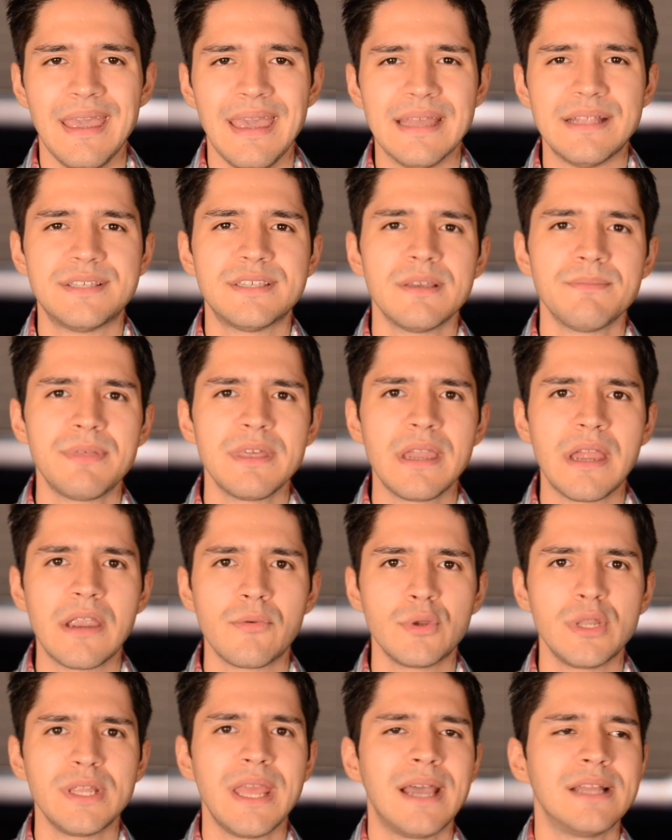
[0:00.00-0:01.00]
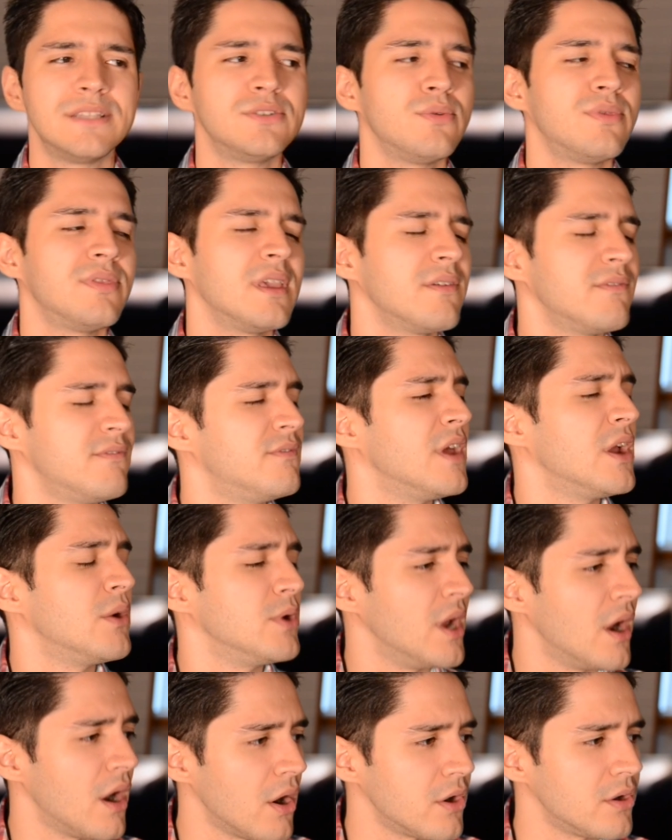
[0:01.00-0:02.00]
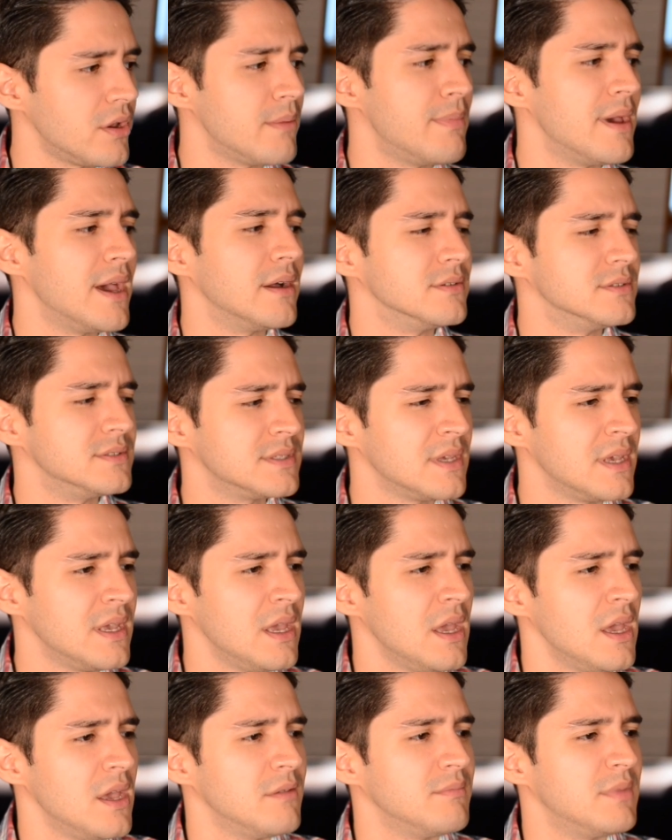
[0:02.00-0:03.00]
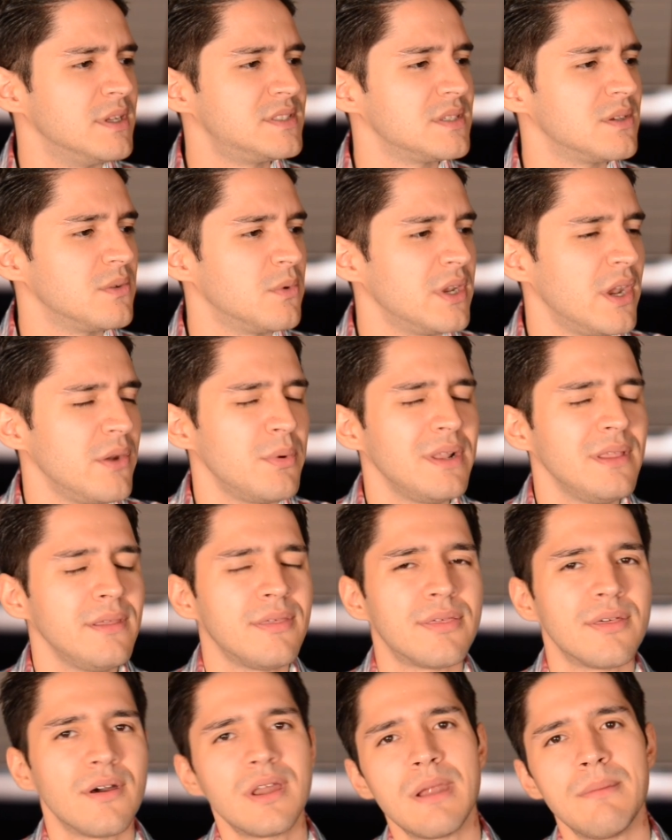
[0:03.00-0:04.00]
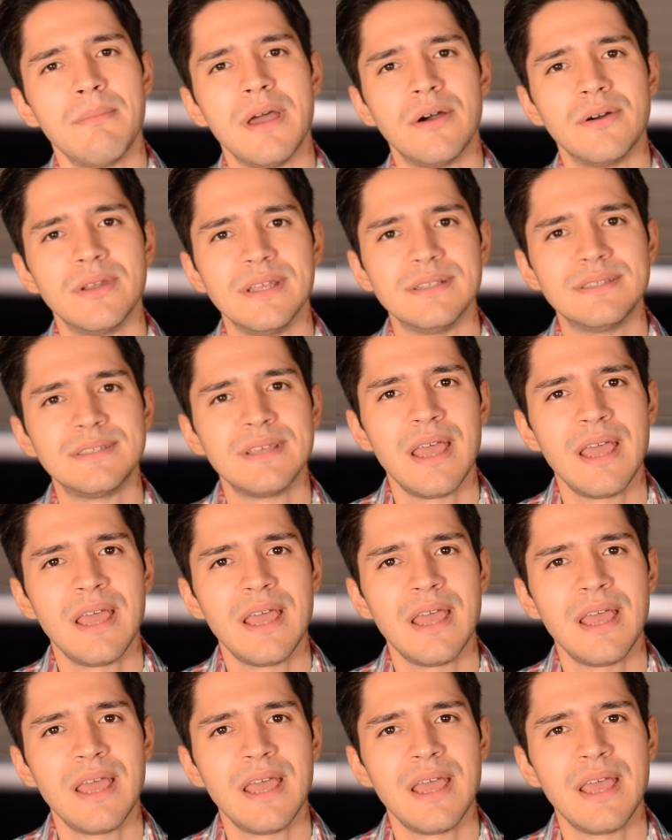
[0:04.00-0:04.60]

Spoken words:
It's something I really had to think very hard about. But when I really thought about it,